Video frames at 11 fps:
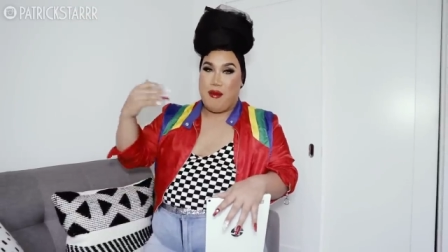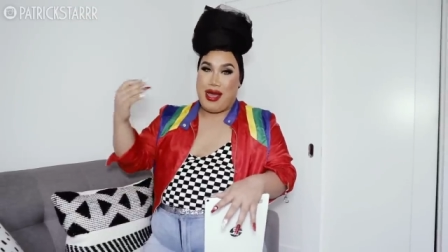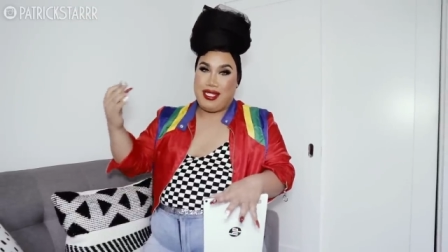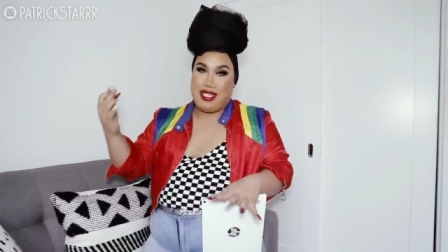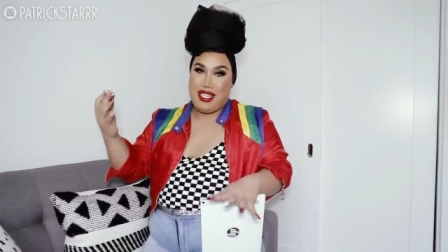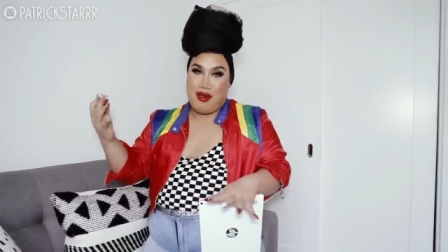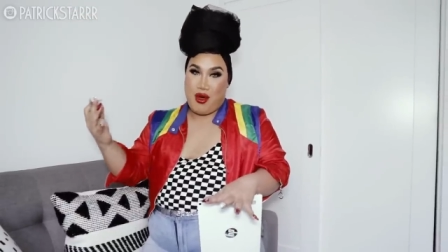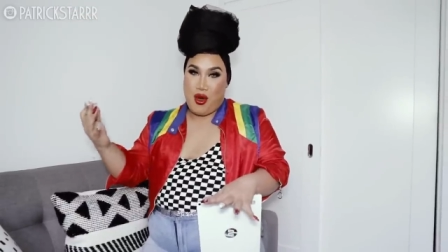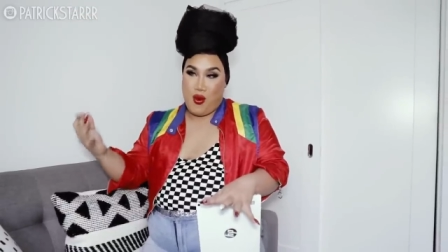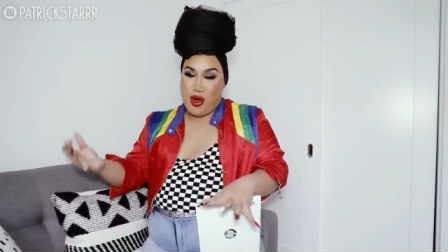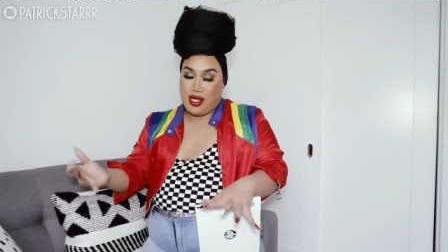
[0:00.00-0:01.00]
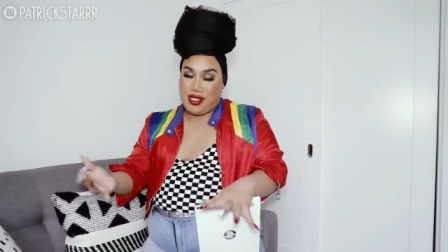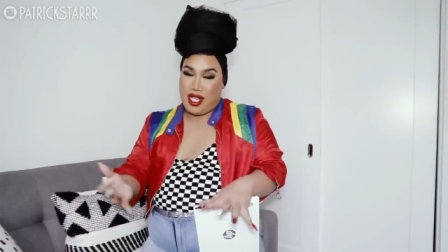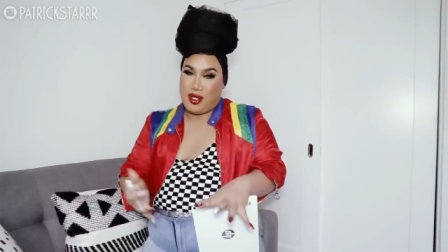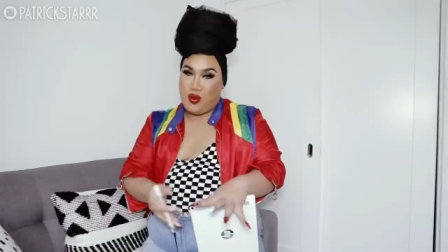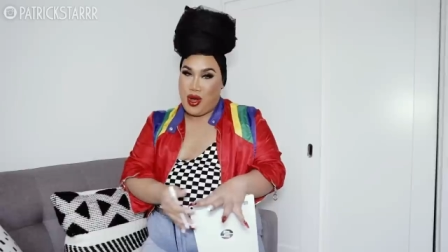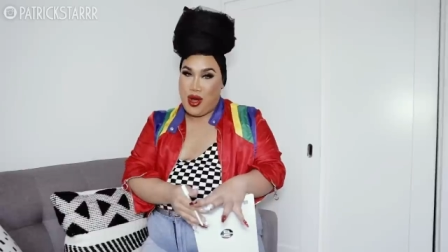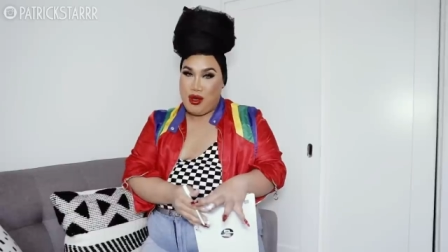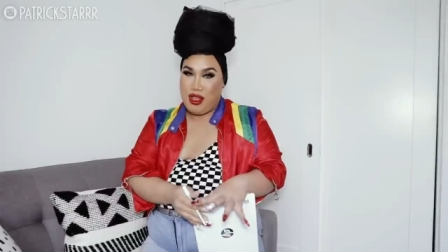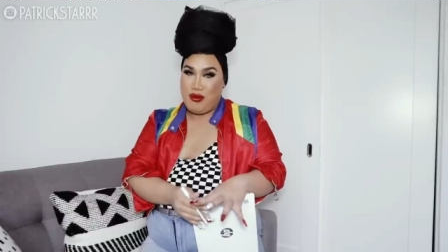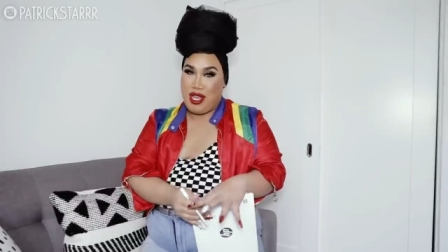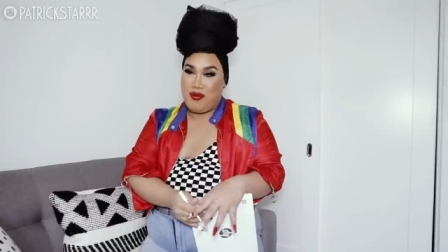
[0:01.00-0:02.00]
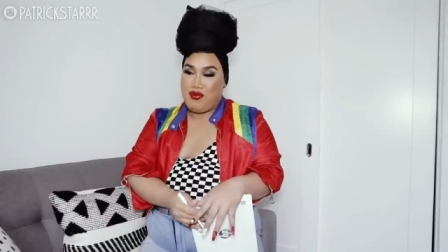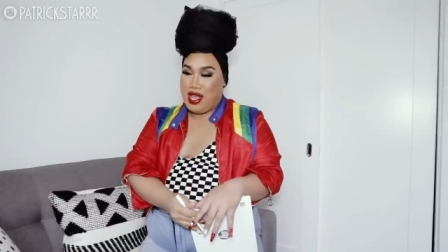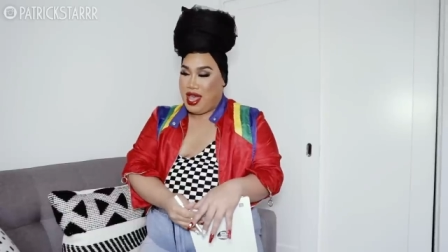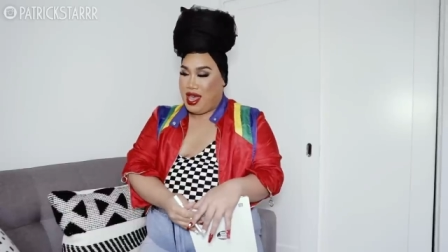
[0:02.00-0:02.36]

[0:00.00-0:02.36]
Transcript: my team works as well with me.